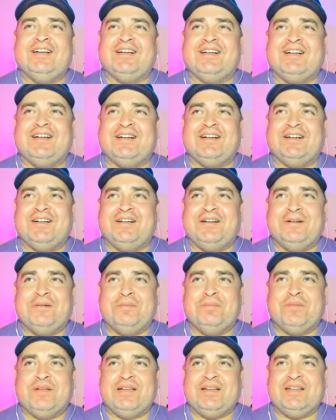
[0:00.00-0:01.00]

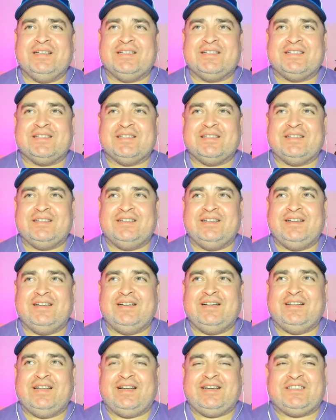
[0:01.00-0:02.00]
um, is
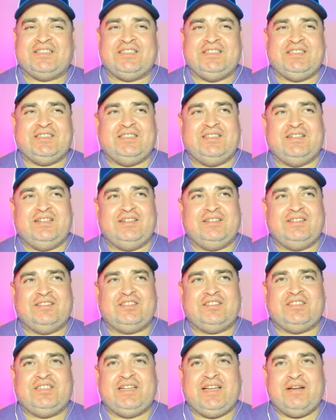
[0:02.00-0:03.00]
like she
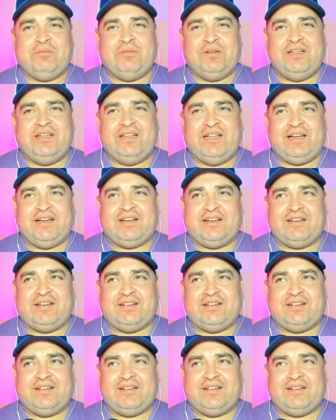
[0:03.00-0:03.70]
she can't really like.